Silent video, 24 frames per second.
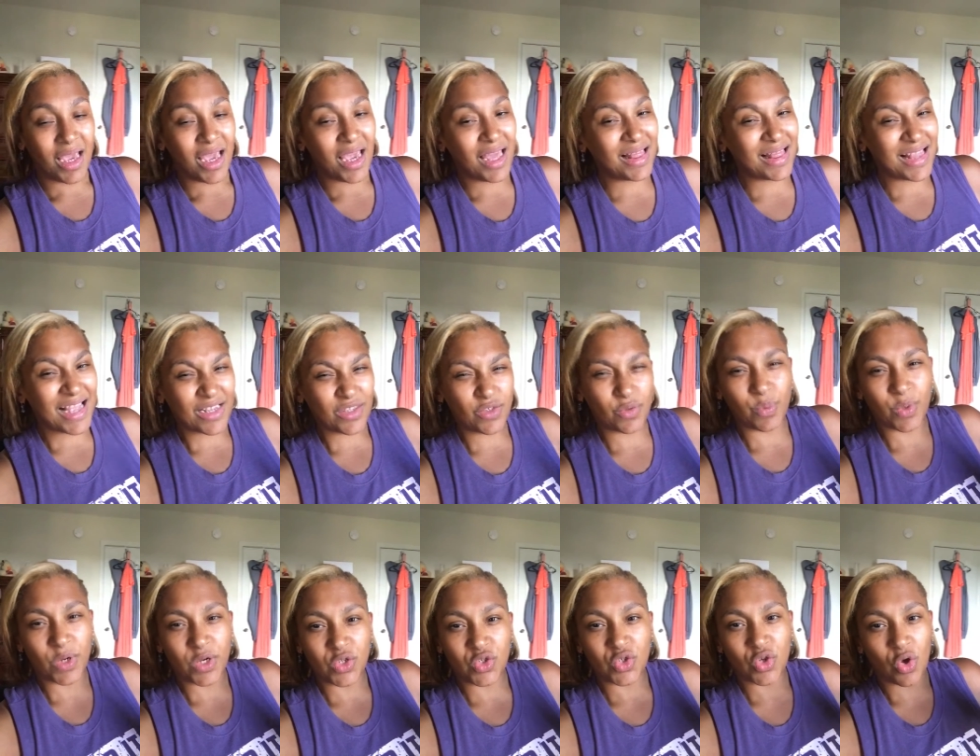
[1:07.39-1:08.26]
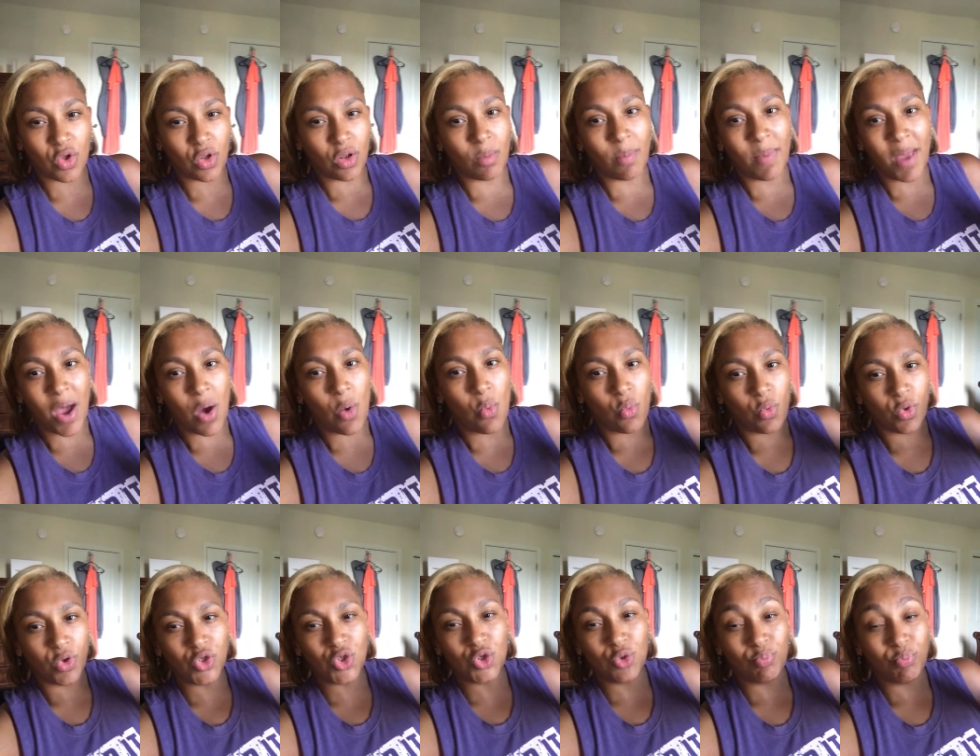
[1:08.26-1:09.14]
And that's what it's all about.
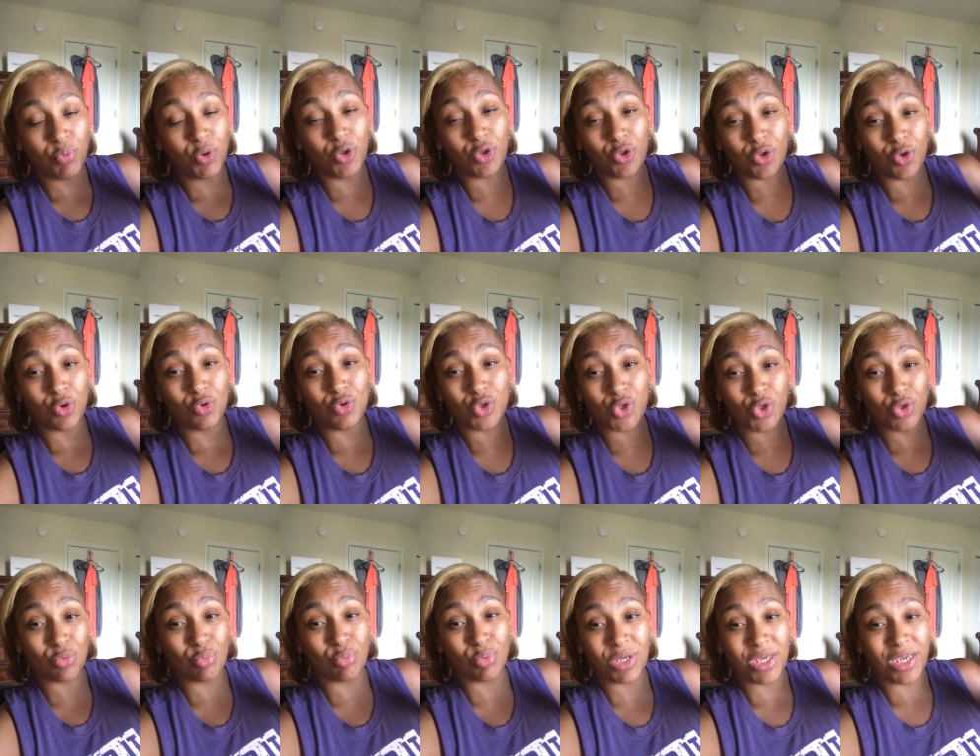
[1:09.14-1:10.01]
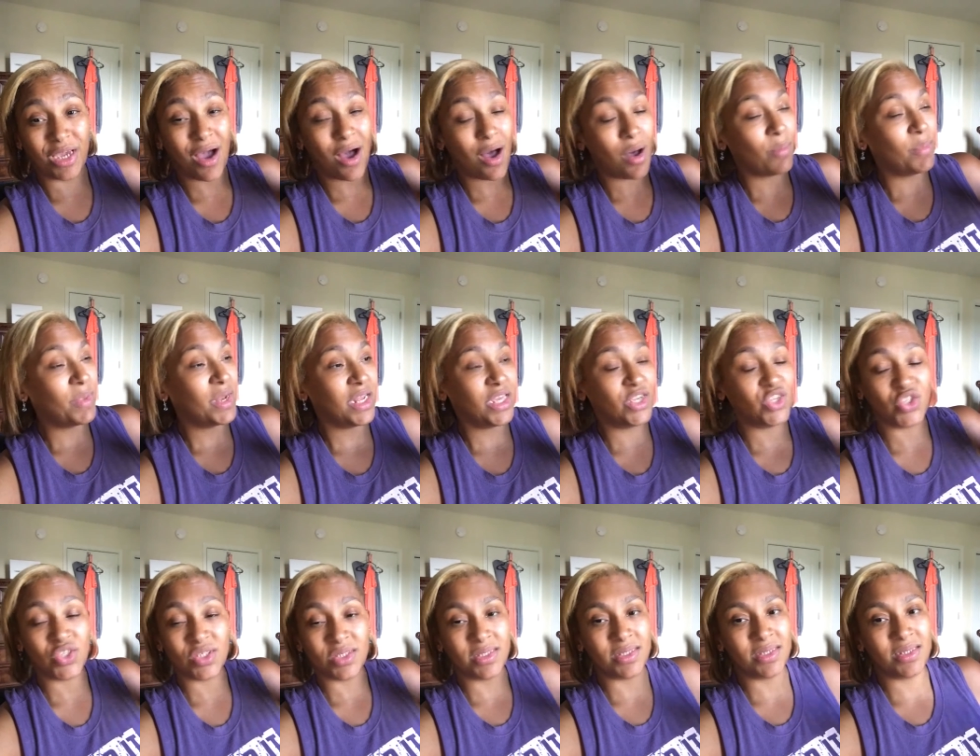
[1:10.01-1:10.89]
Once you put those three
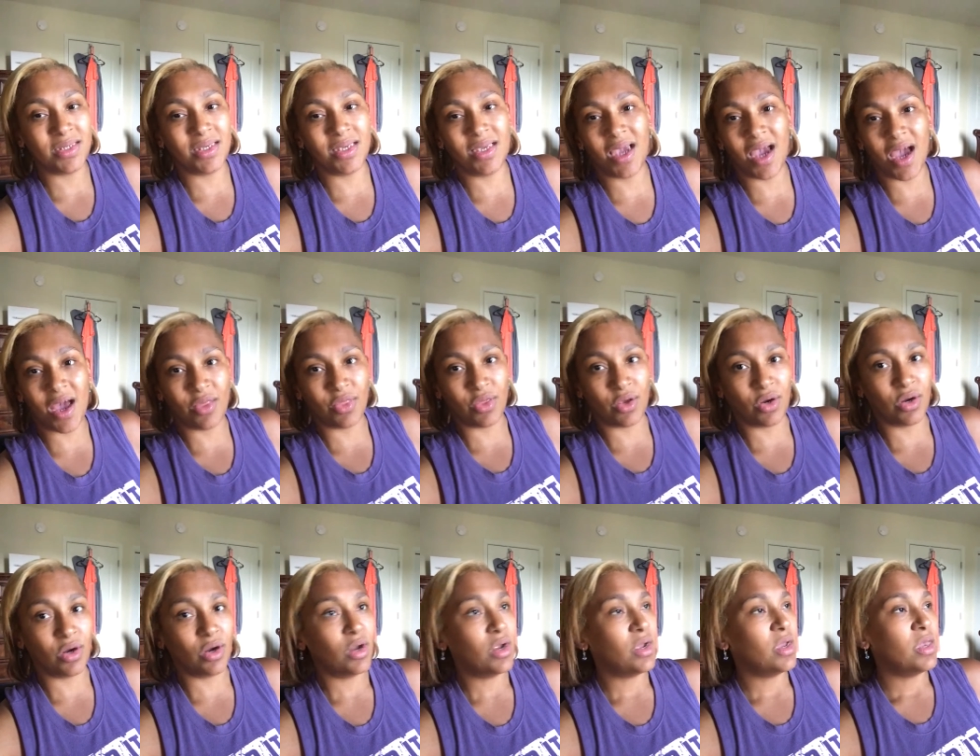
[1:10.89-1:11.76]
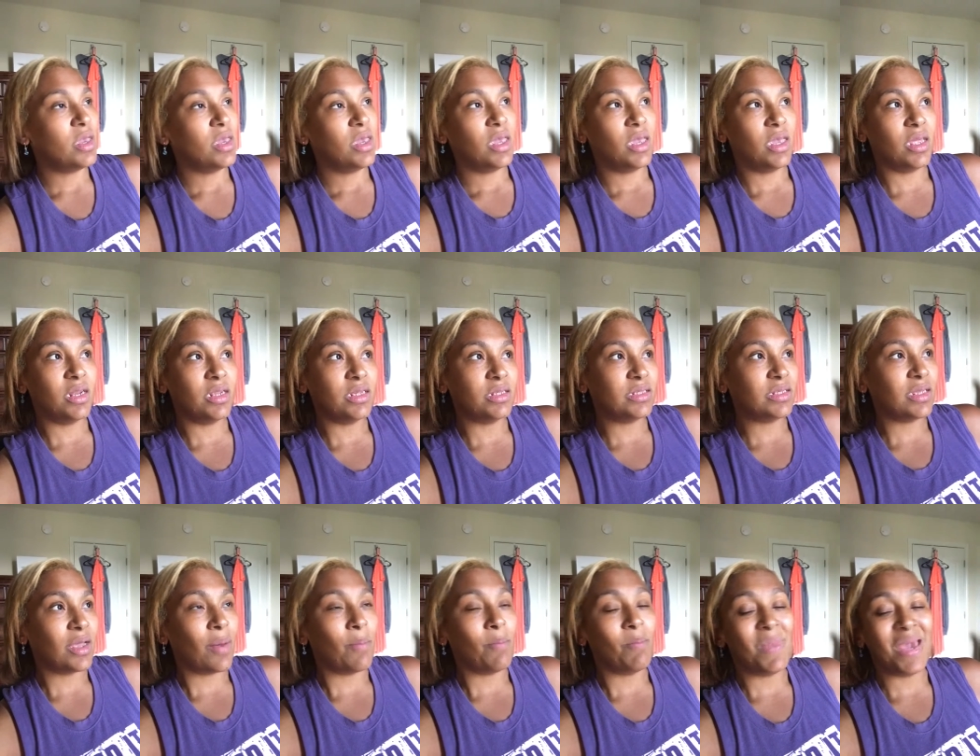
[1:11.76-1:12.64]
combinations together, it is
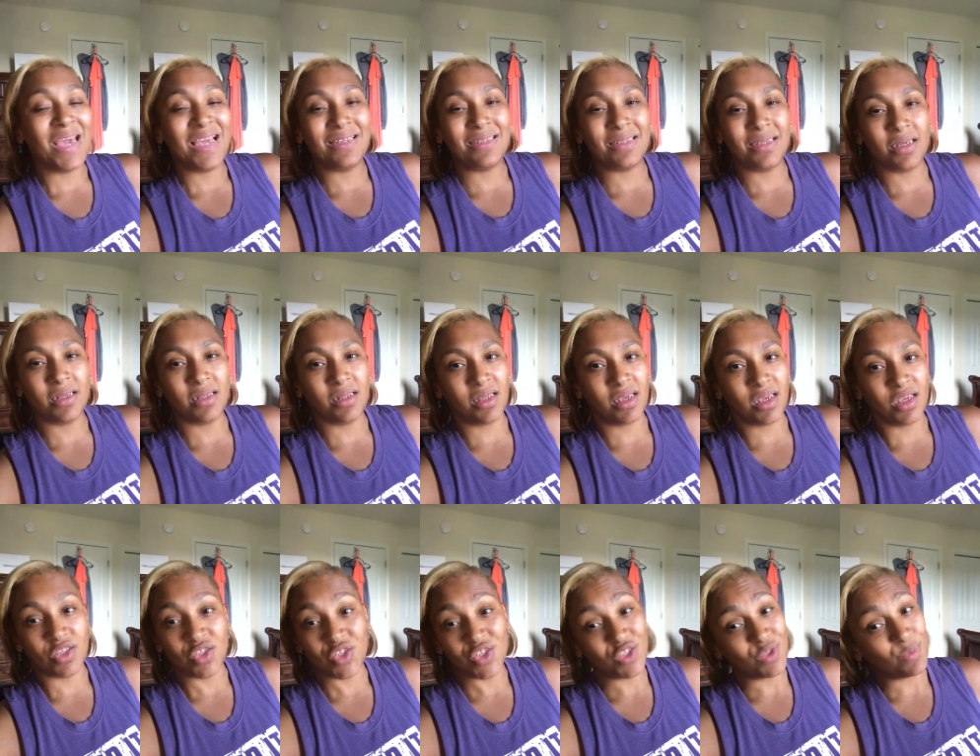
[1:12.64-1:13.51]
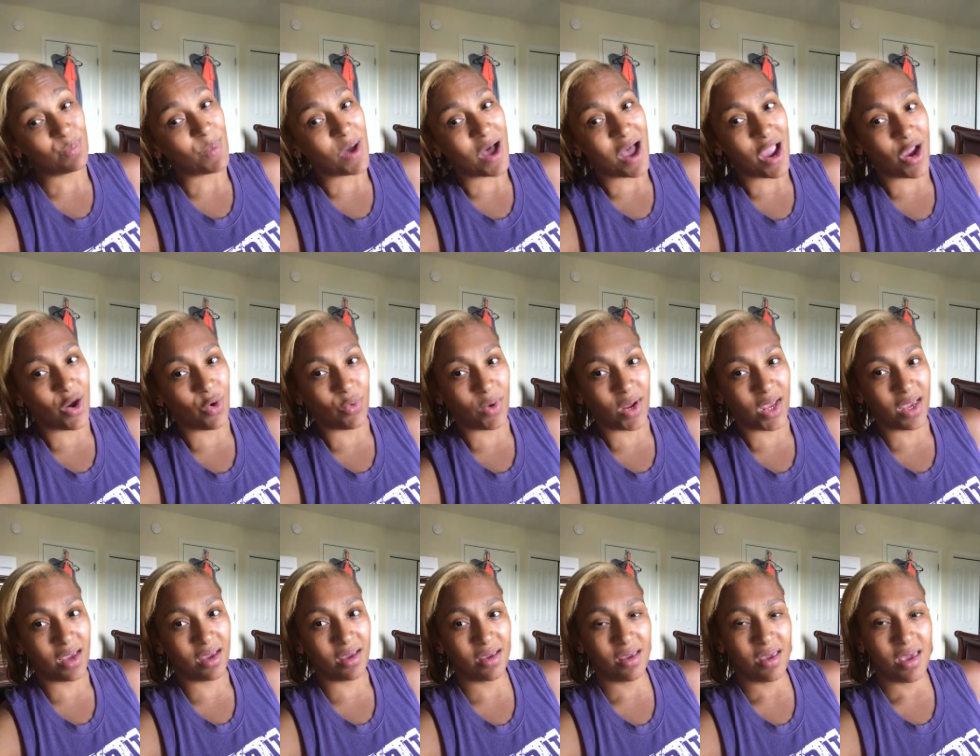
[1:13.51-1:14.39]
amazingly
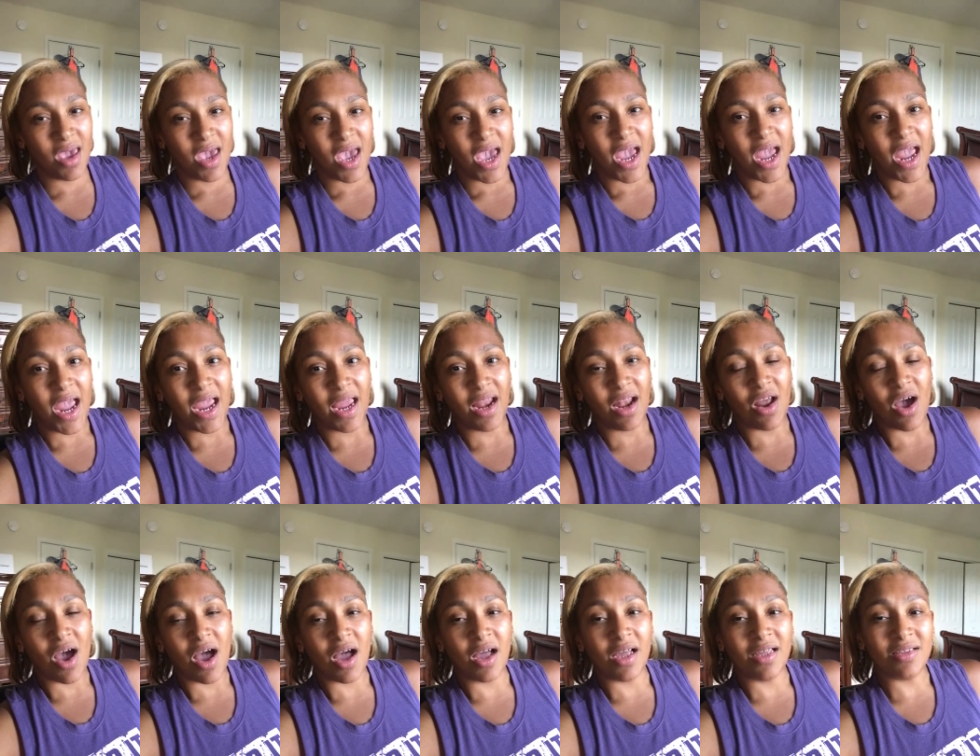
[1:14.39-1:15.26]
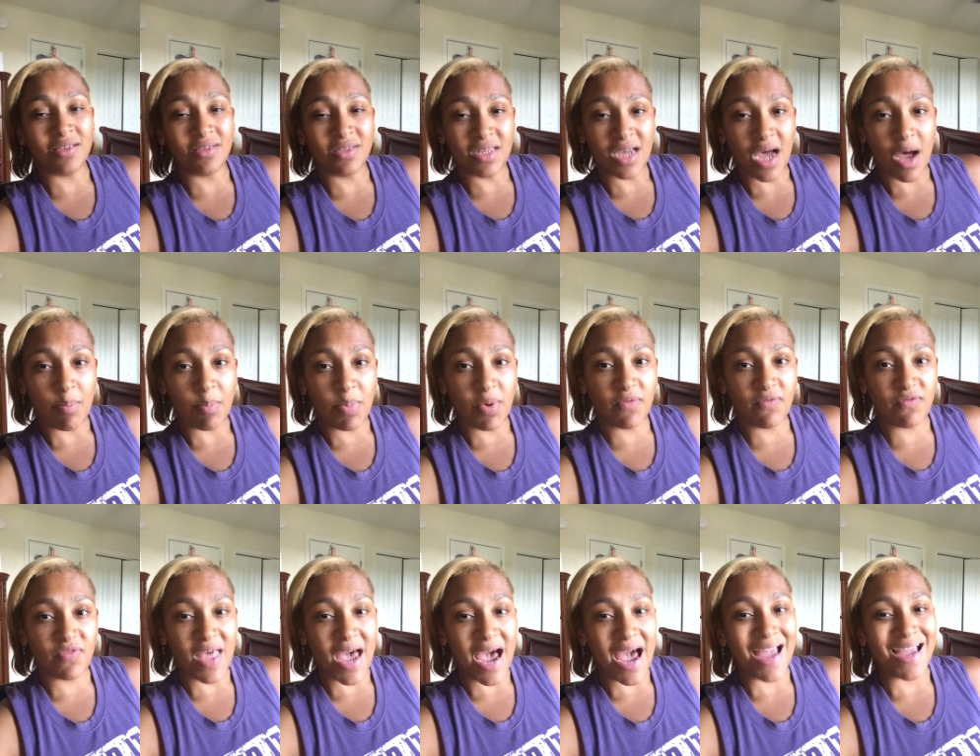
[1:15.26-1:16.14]
inspiring. And on top
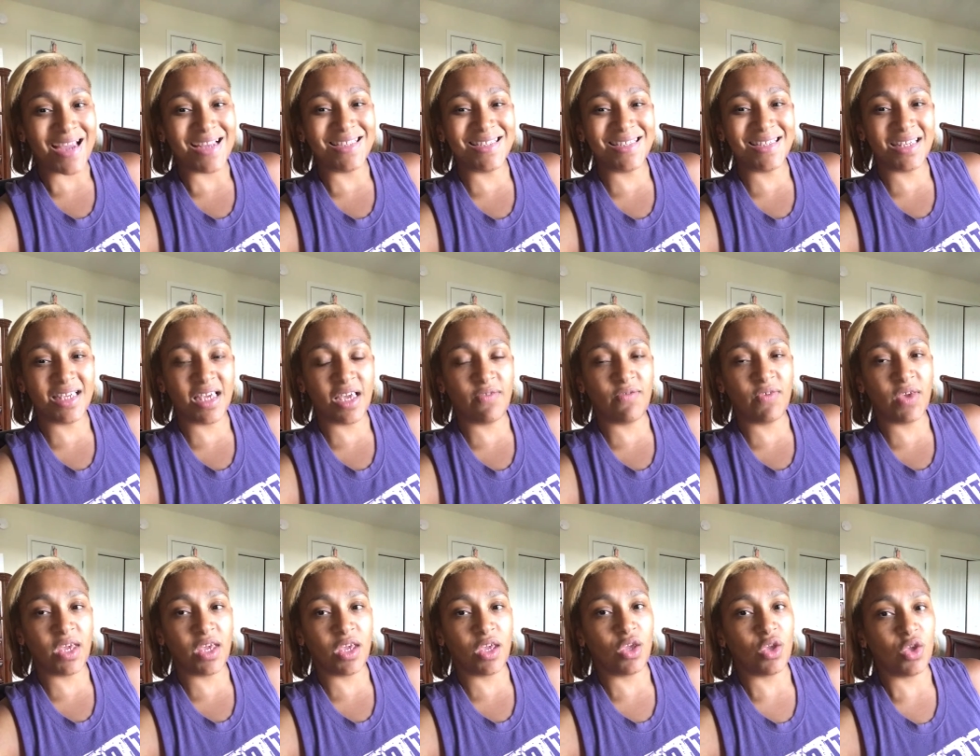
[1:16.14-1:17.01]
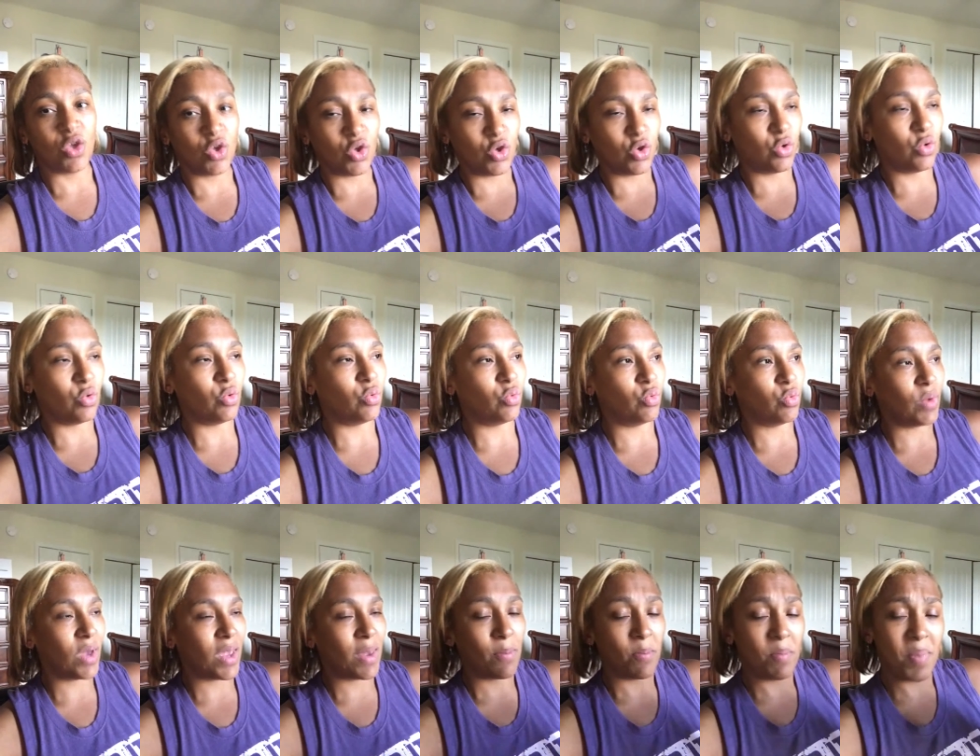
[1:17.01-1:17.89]
of that, it's giving you
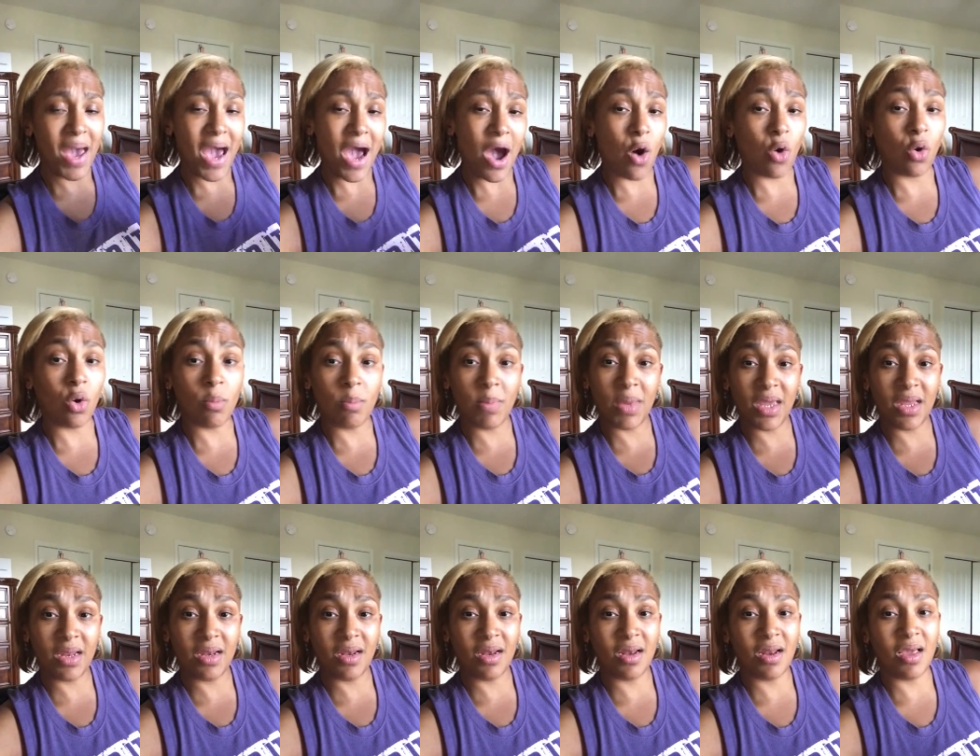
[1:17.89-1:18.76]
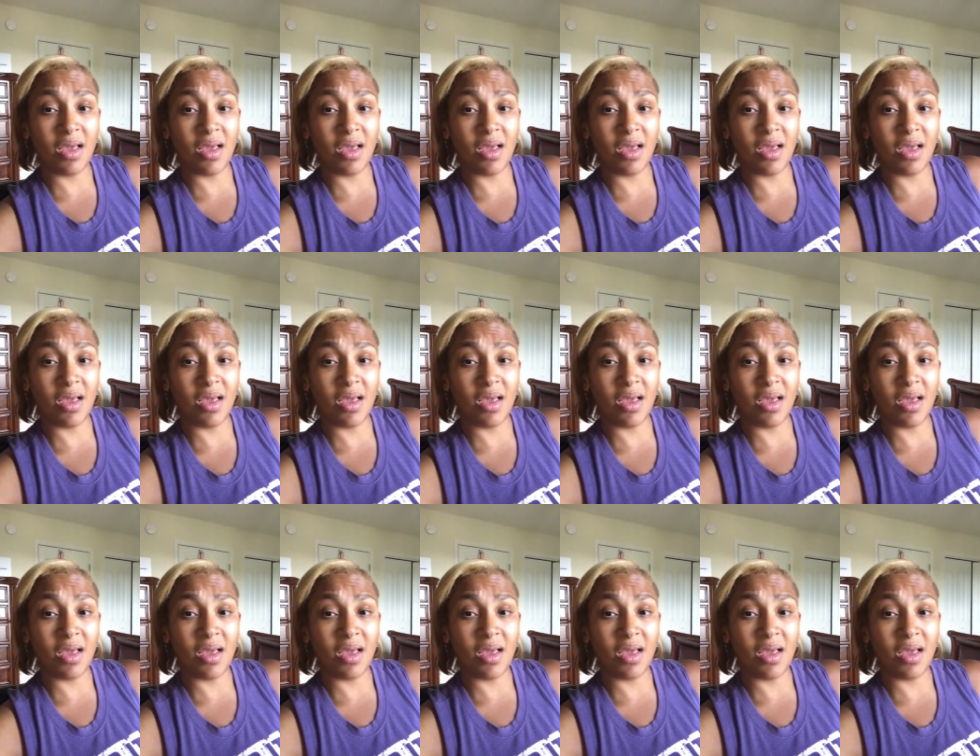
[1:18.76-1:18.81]
empowerment